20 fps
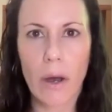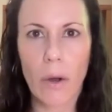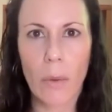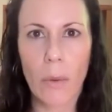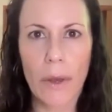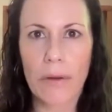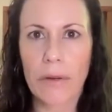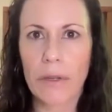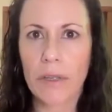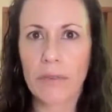
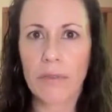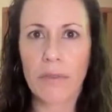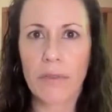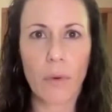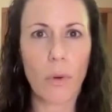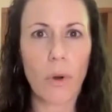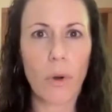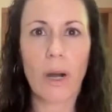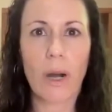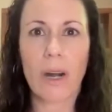whether it's
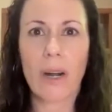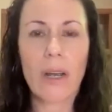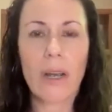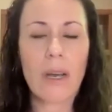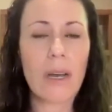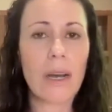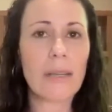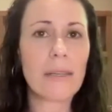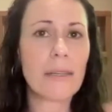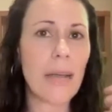for
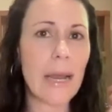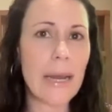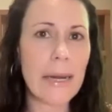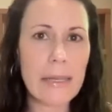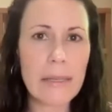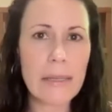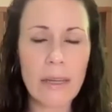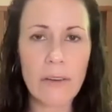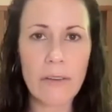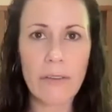a
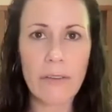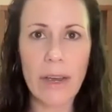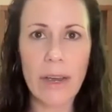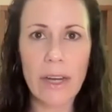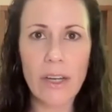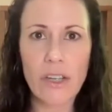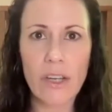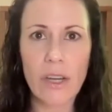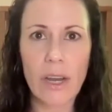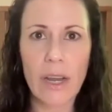sinus
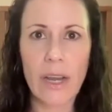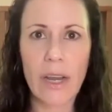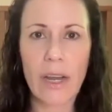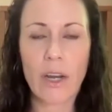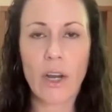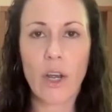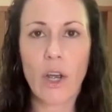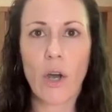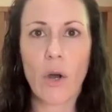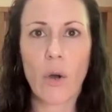infection